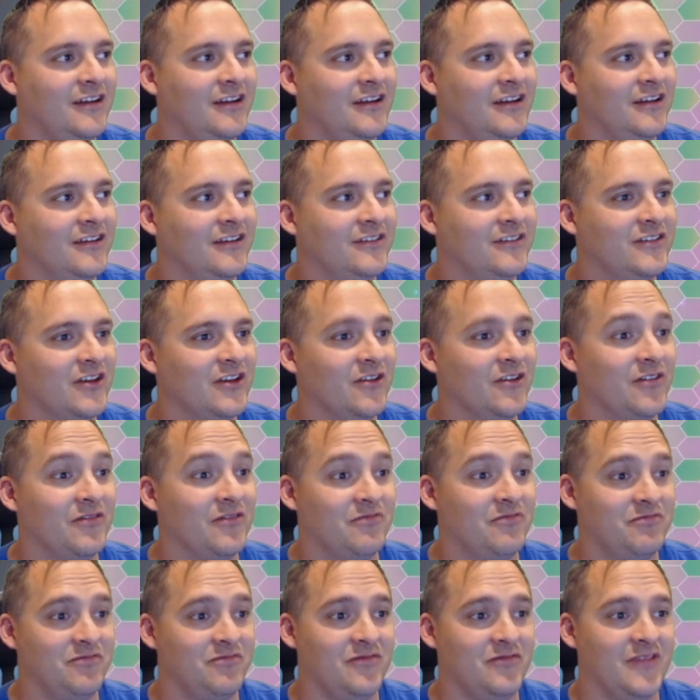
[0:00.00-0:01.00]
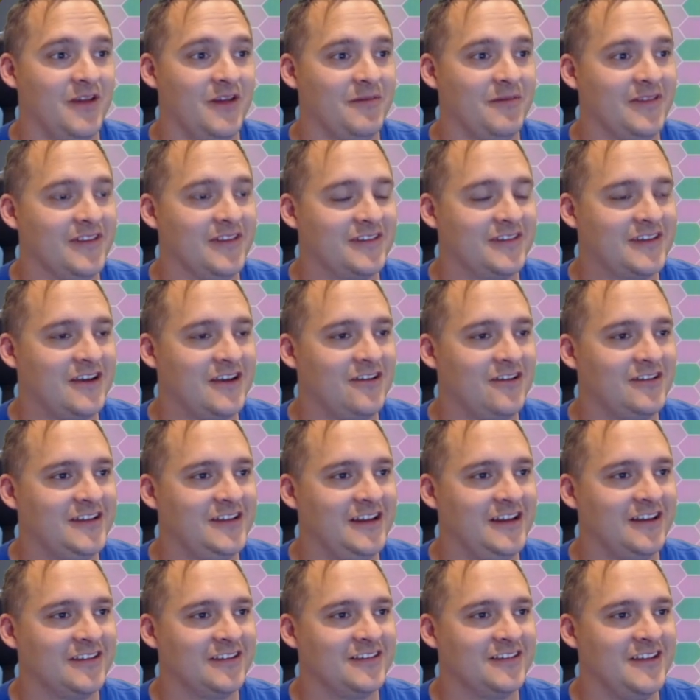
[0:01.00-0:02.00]
So, I mean, this
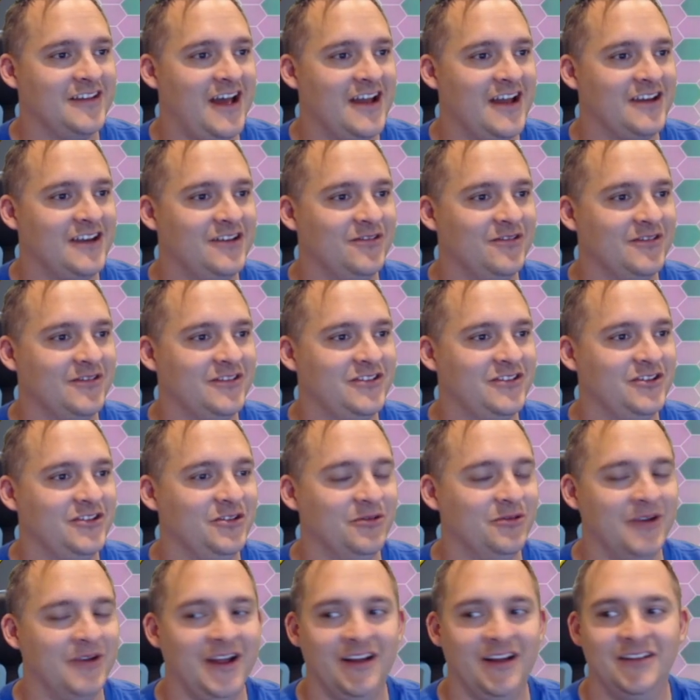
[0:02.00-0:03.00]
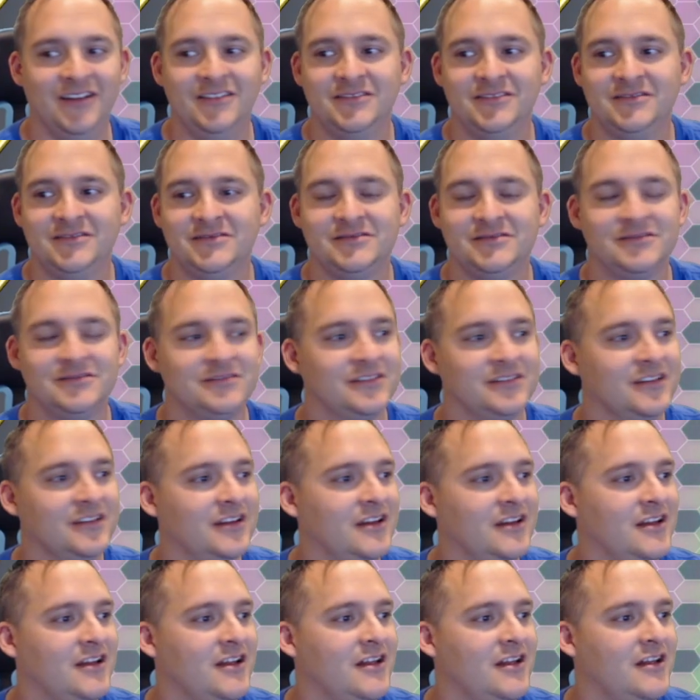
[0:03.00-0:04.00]
Giratina is not doing too well.
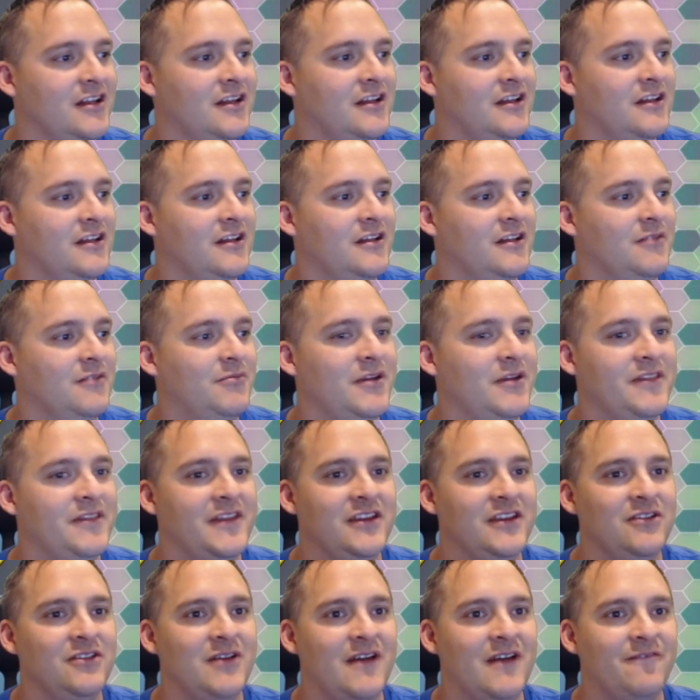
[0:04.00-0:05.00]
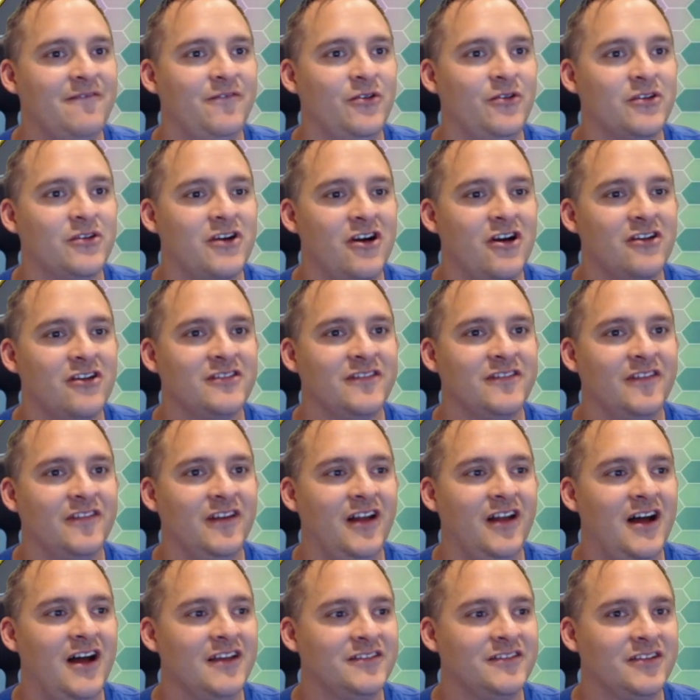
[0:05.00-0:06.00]
But they do have 4 cards in the
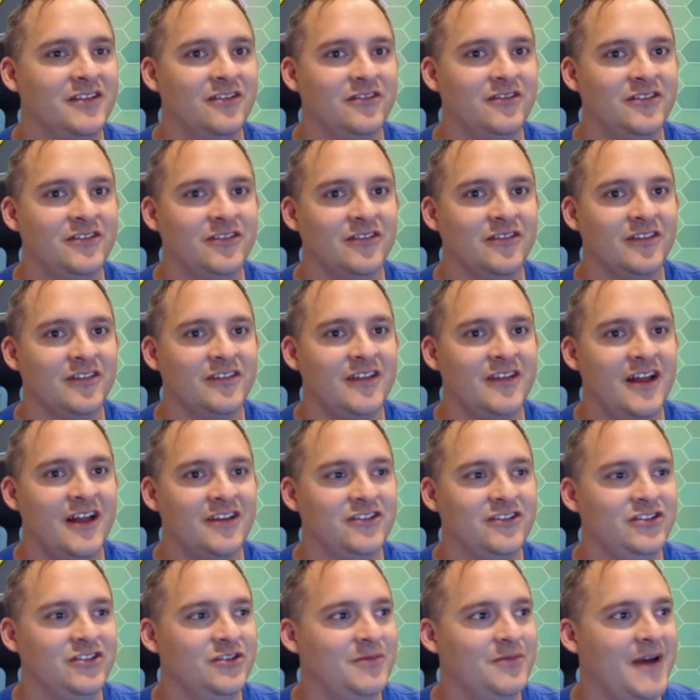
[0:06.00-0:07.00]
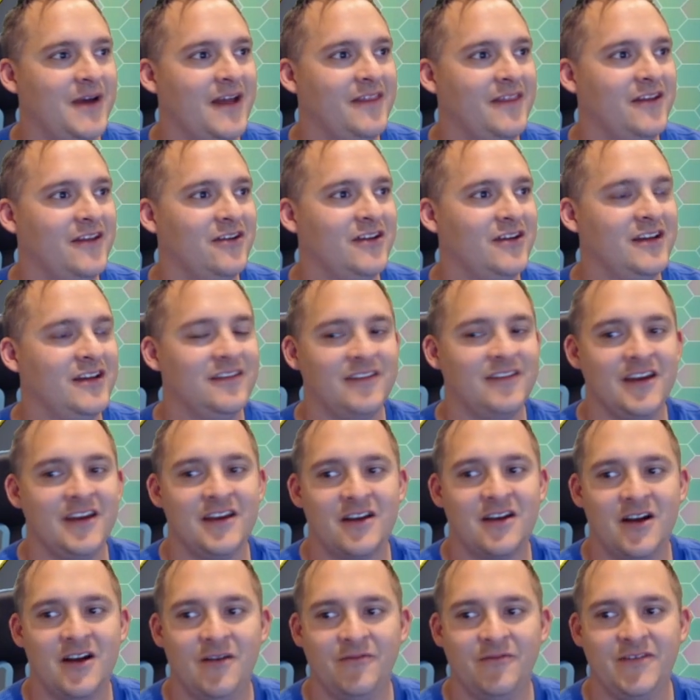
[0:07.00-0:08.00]
Lost Zone, so it's not too bad. There is a
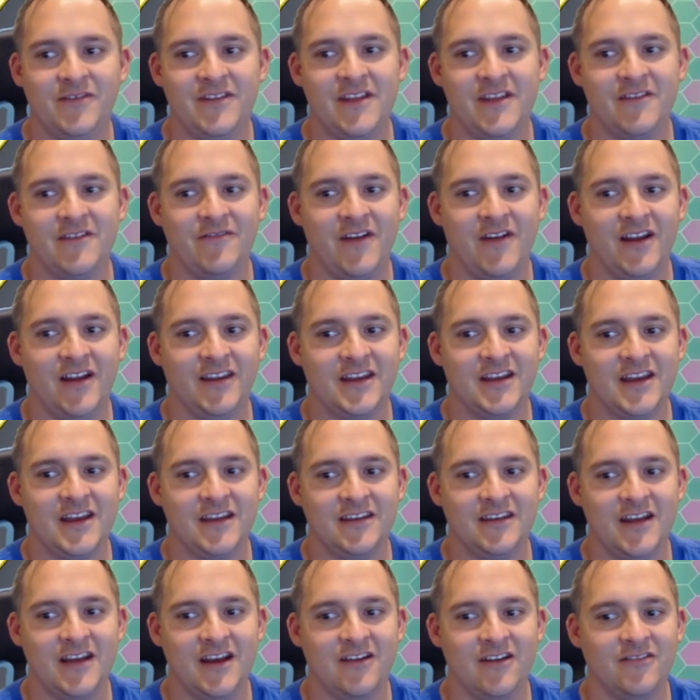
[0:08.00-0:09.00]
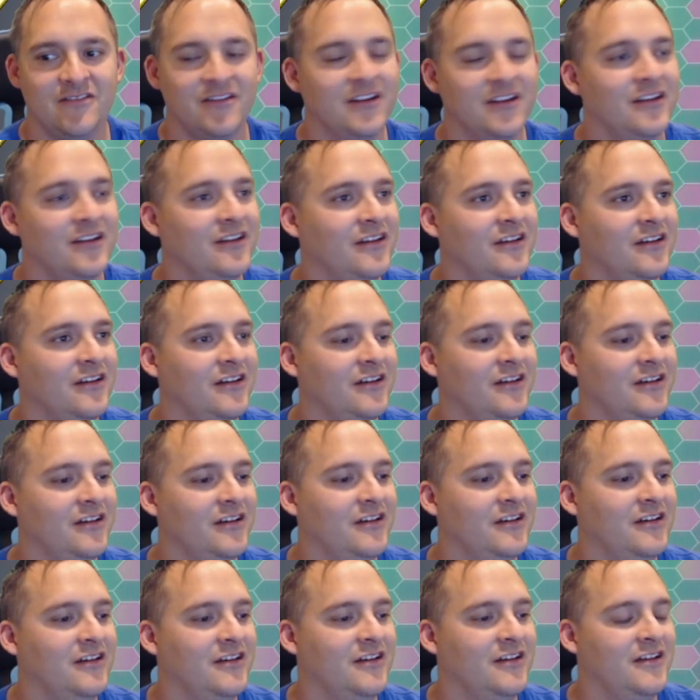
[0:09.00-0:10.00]
Comfy they finally get down.
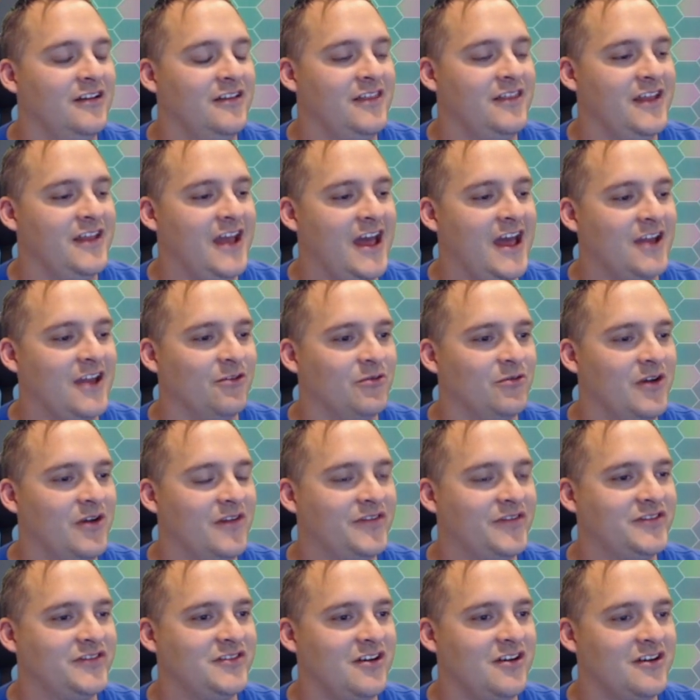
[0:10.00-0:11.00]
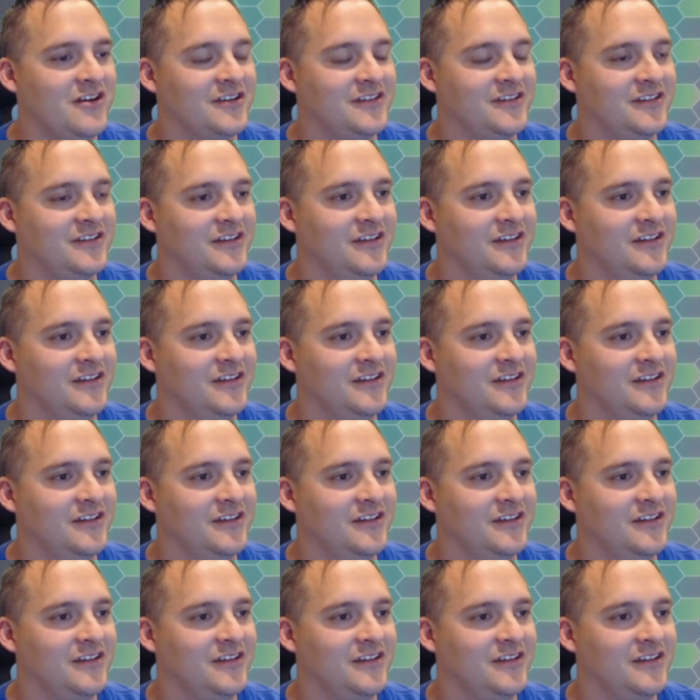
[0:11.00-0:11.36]
They had a rough start.